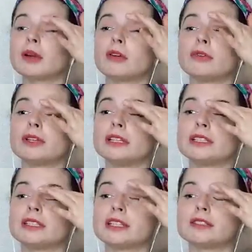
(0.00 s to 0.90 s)
Hopefully I
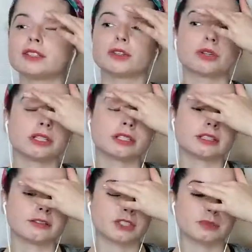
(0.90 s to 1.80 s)
didn't set into the crease, because
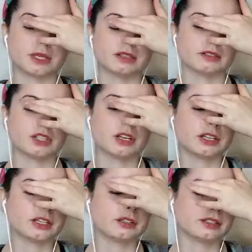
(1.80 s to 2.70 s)
I've just been
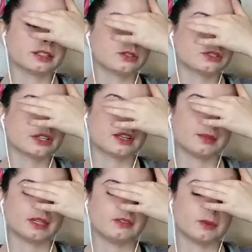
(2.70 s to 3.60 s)
talking this whole time and
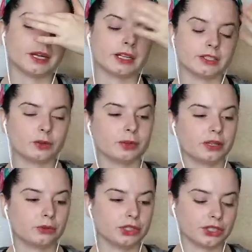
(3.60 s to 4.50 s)
leaving my eyes
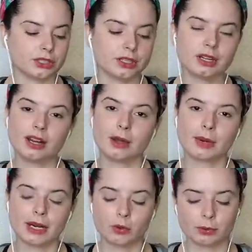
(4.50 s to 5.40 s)
open, which is not what
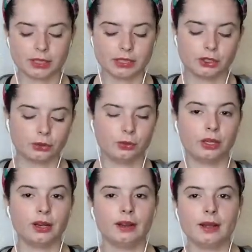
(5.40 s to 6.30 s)
I normally do,
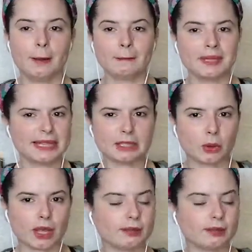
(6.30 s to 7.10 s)
but that's okay.